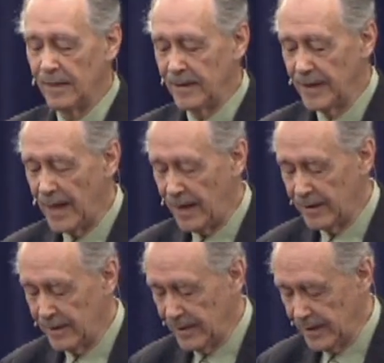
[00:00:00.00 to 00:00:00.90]
Yeah.
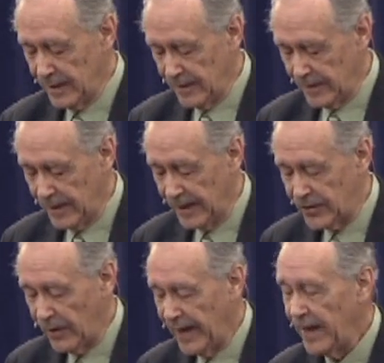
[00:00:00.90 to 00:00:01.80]
And
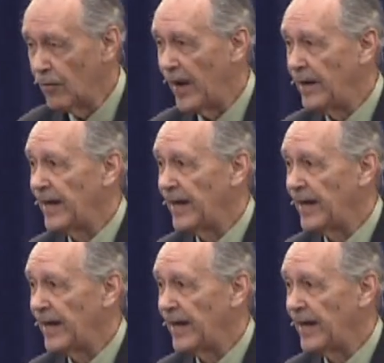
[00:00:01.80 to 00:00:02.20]
so, anyway,